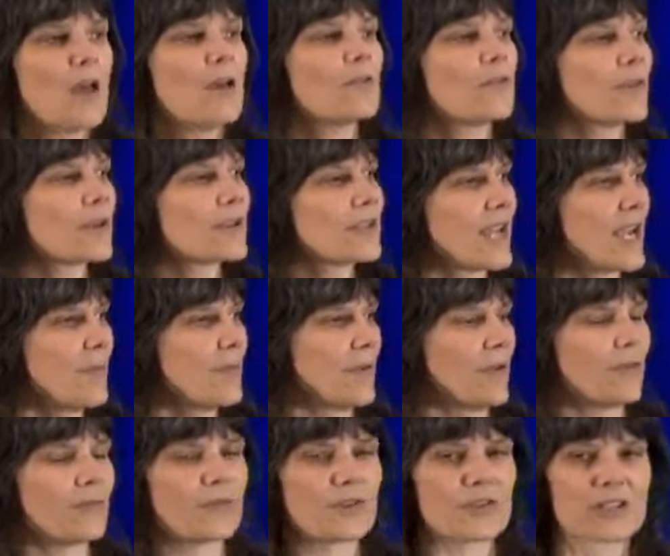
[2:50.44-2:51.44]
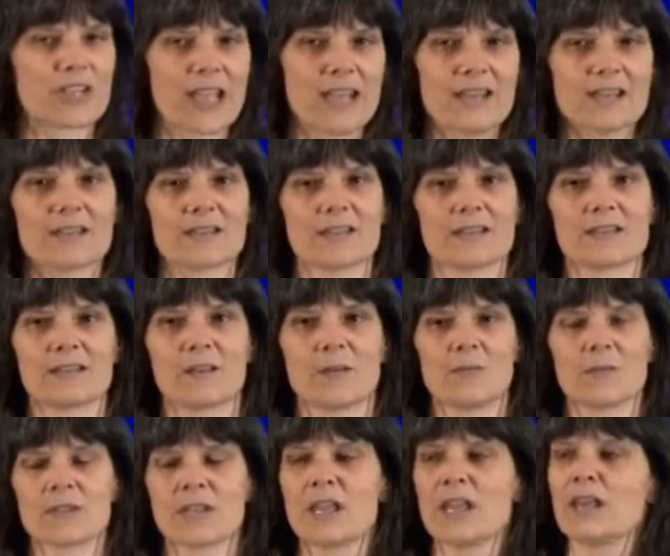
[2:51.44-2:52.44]
For example, for SCADA
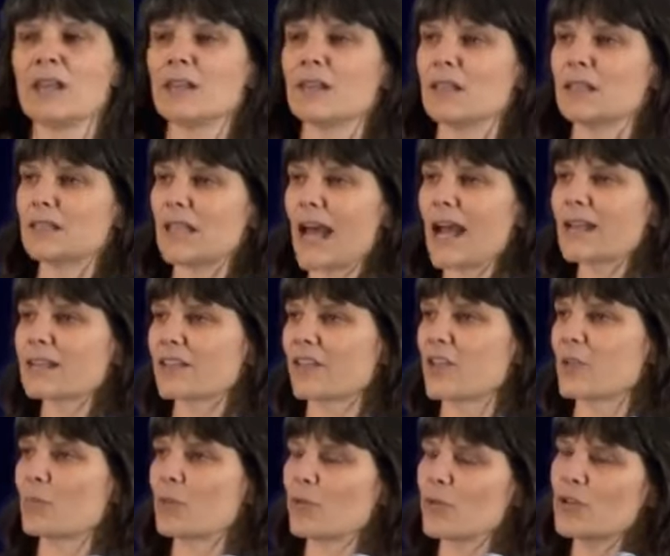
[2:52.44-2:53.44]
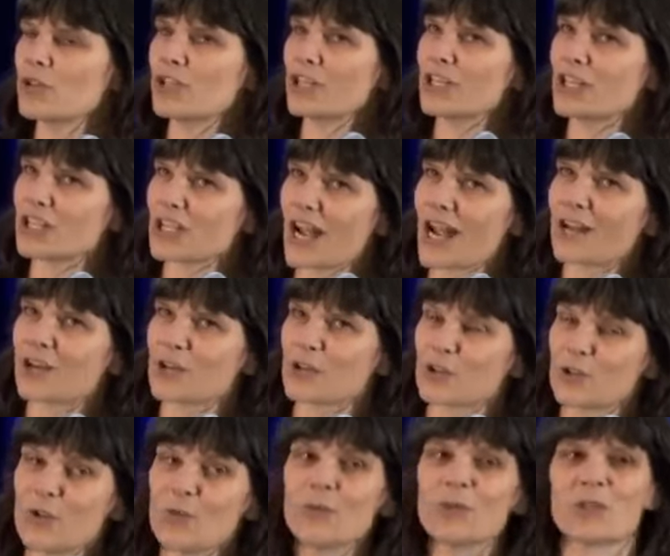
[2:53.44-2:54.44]
systems, the attacks on the Maroochy Shire
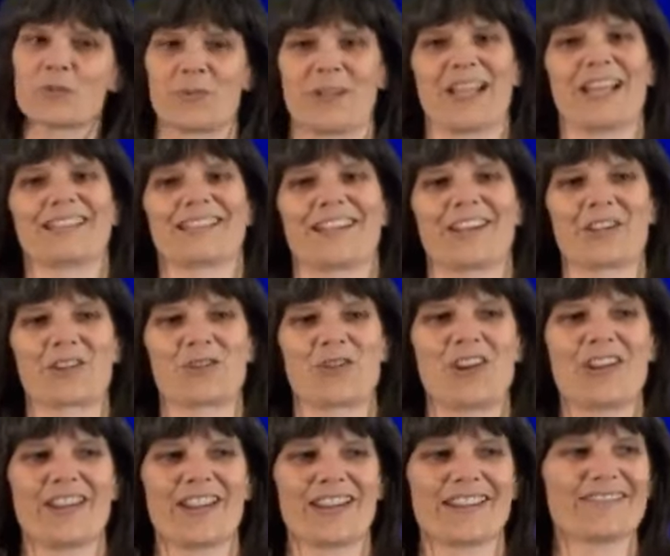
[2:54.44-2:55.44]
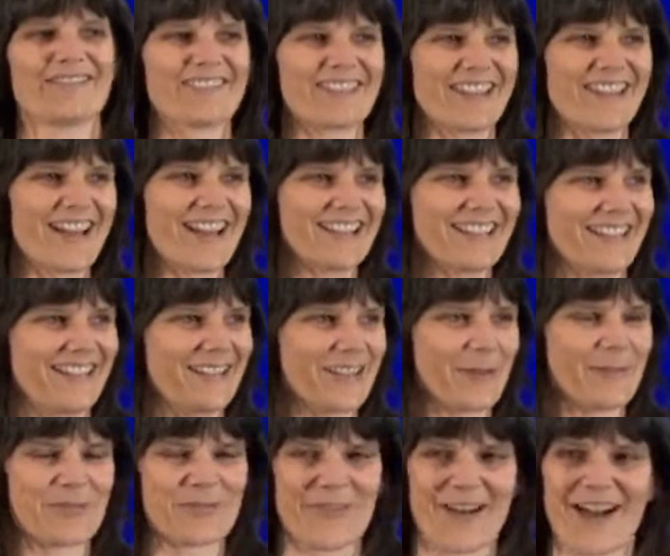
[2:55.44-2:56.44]
sewage plant in Australia, say that 10
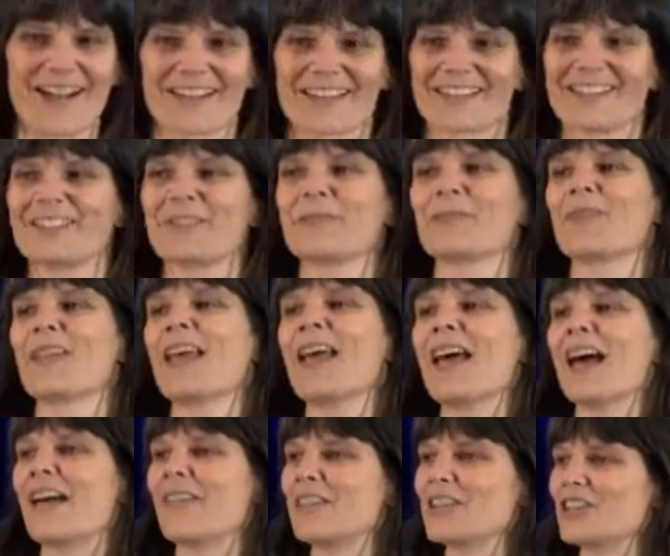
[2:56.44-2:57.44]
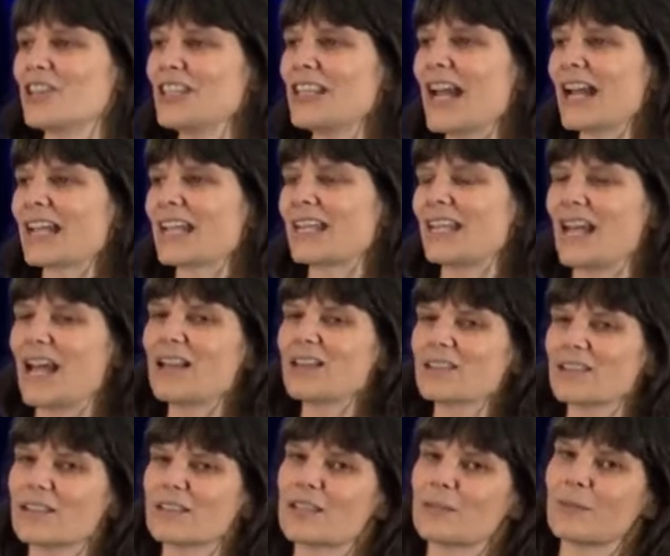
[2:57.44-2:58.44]
times fast, and the Gignac Canal
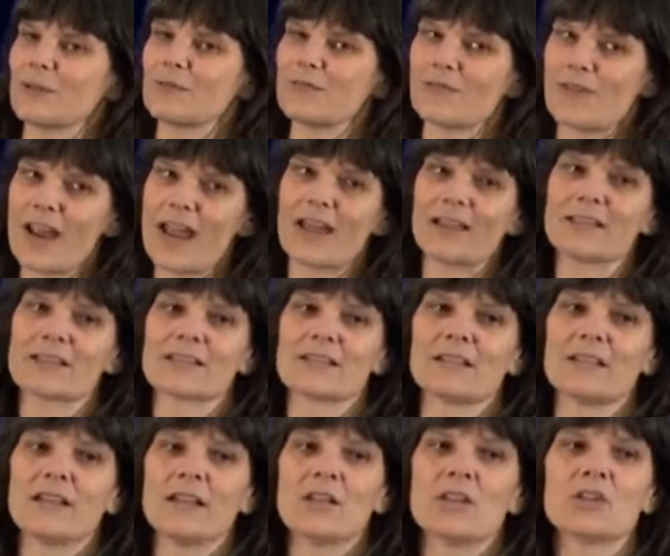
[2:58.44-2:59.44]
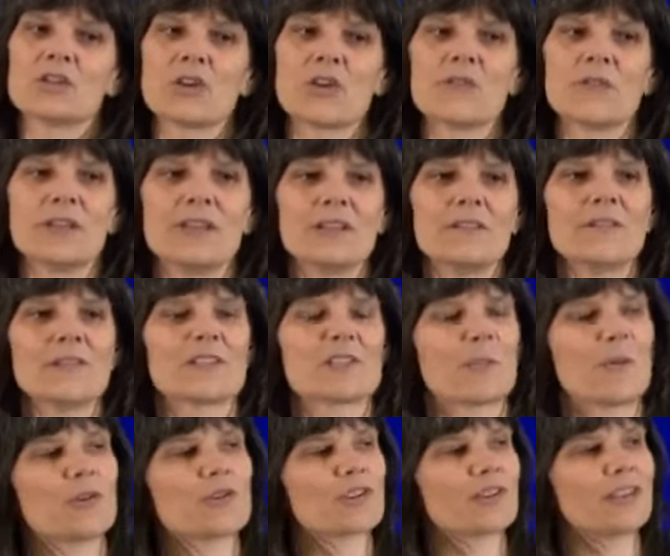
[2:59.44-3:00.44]
system in France show that even
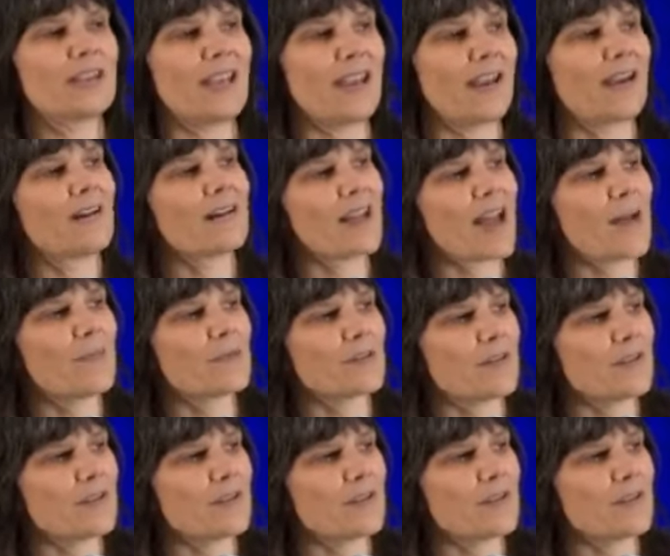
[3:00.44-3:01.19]
supposedly air-gapped